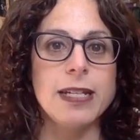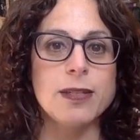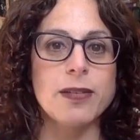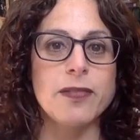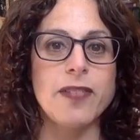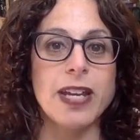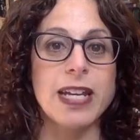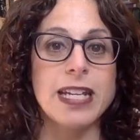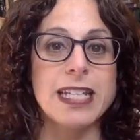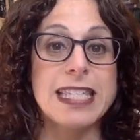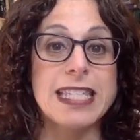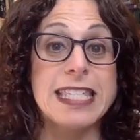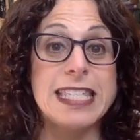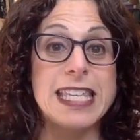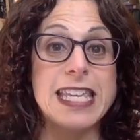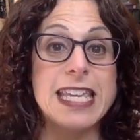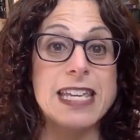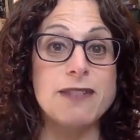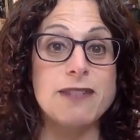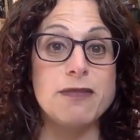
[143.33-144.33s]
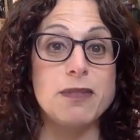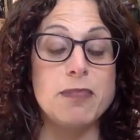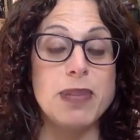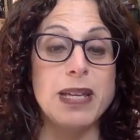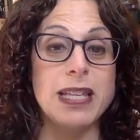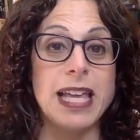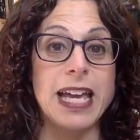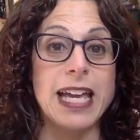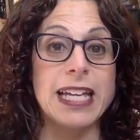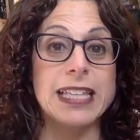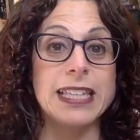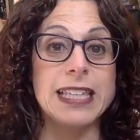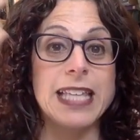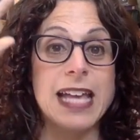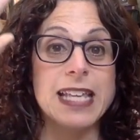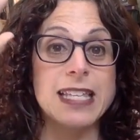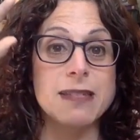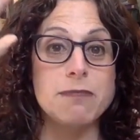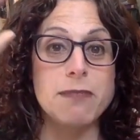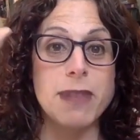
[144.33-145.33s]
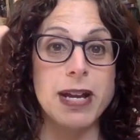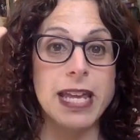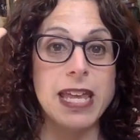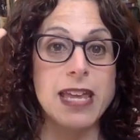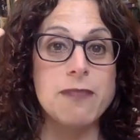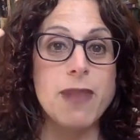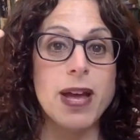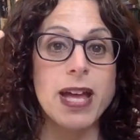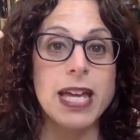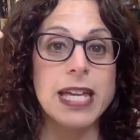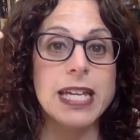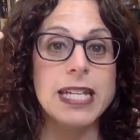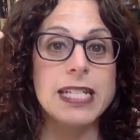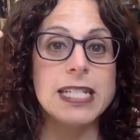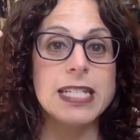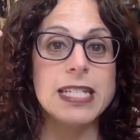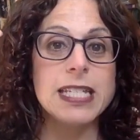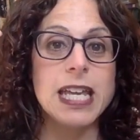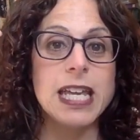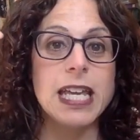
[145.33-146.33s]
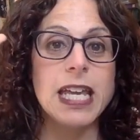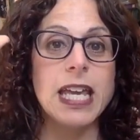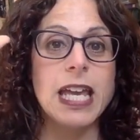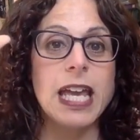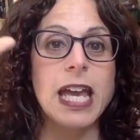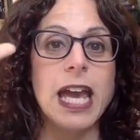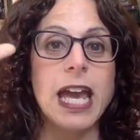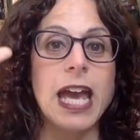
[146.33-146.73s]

So if I could see, it would be like less monkey mind mm-hmm.